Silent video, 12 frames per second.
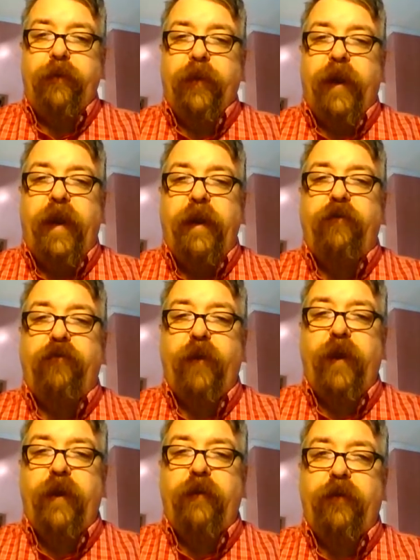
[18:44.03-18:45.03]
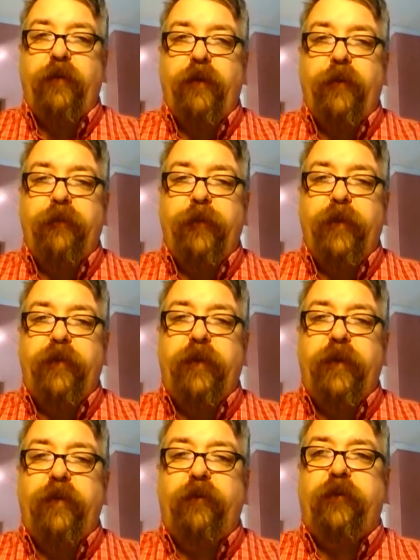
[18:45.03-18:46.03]
The key trait to
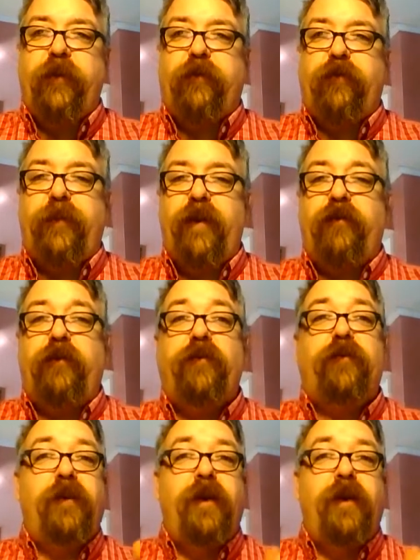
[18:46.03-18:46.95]
these 6 species,